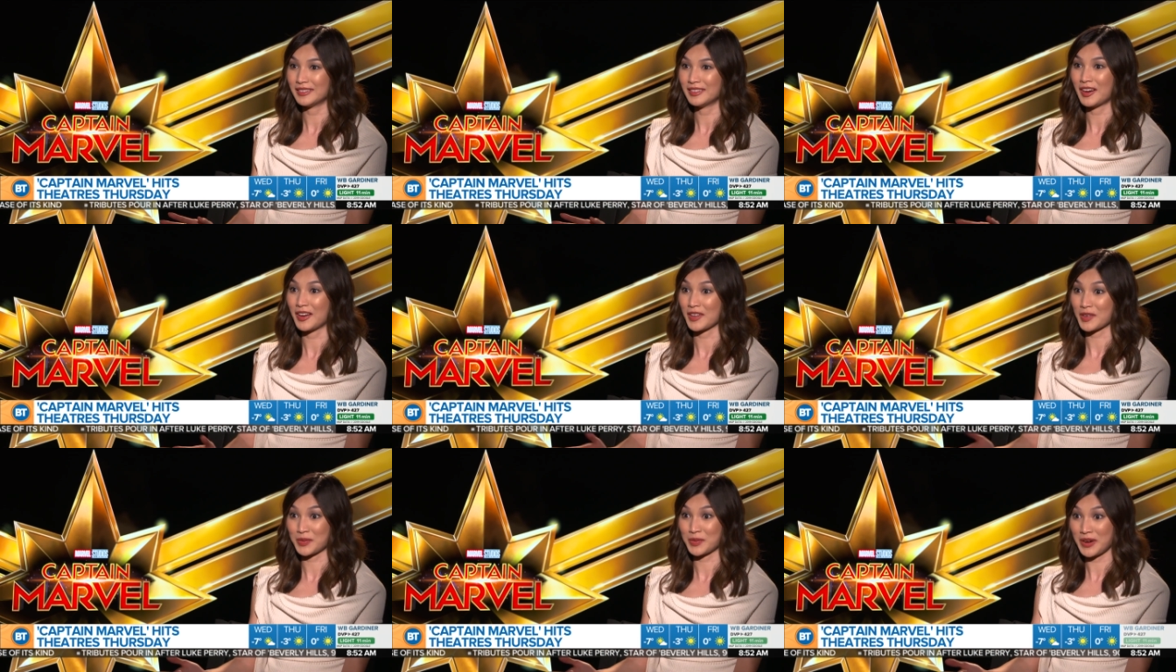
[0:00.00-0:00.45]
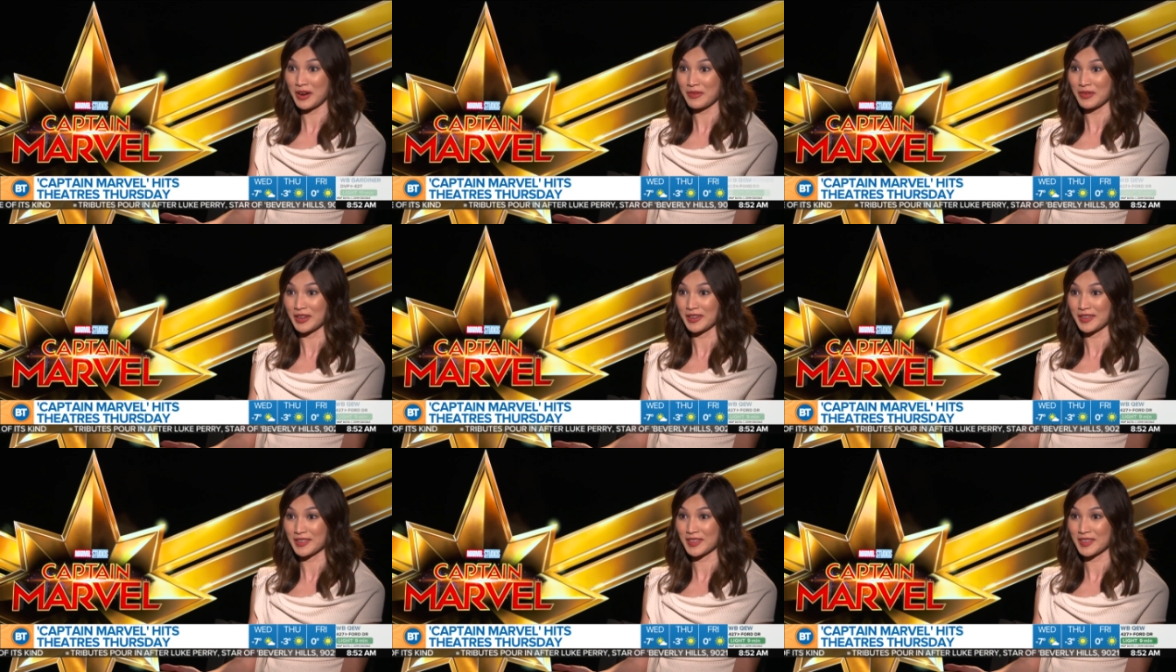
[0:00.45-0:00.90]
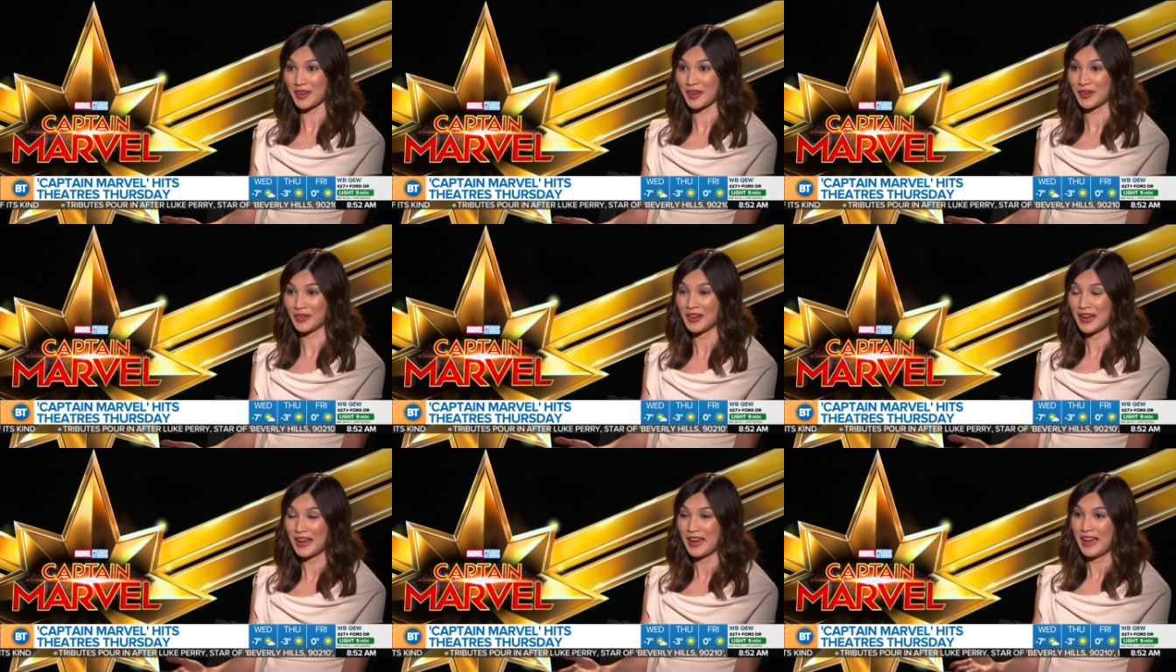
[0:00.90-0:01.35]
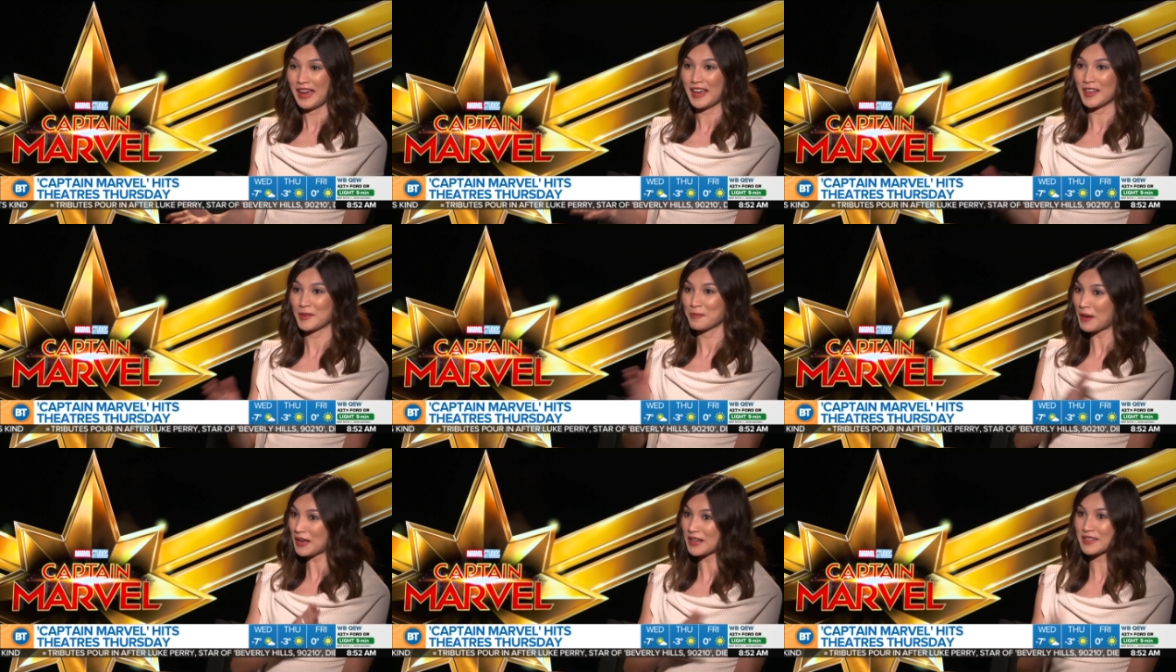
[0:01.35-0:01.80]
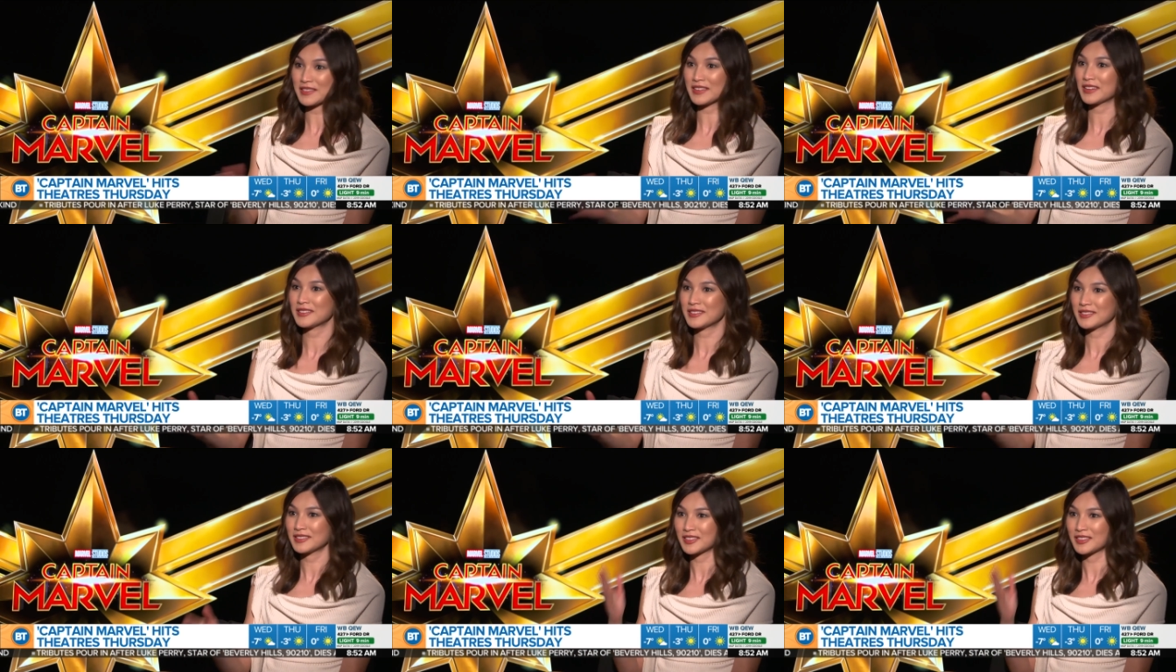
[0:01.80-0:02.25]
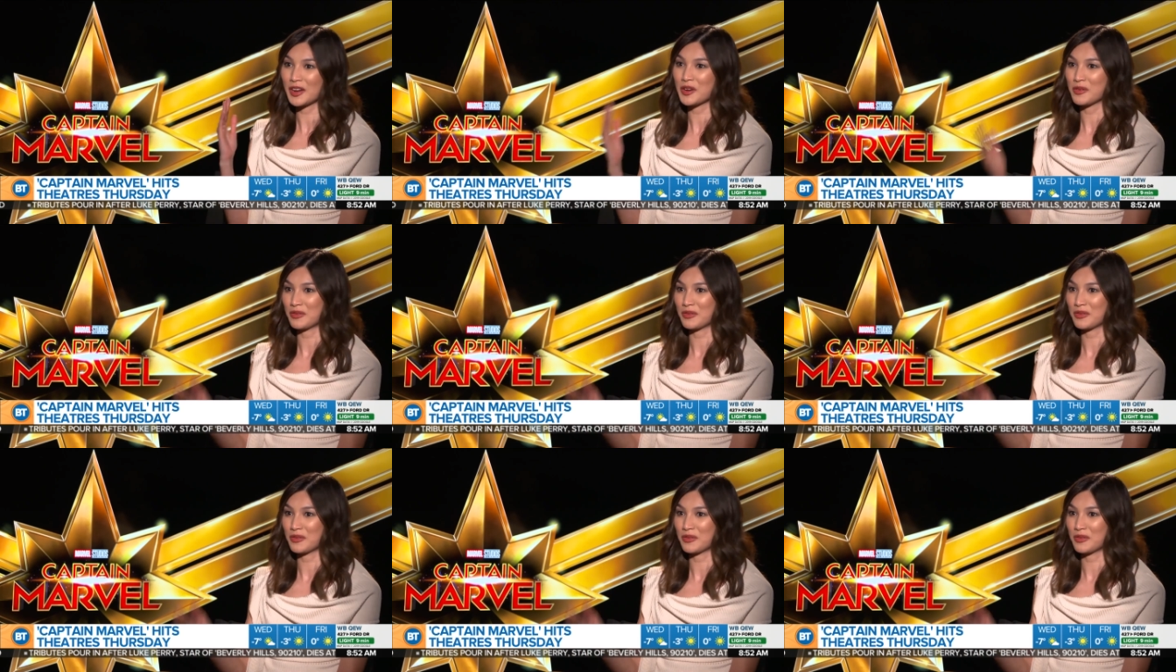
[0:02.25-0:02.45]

lasts forever. So it's better to go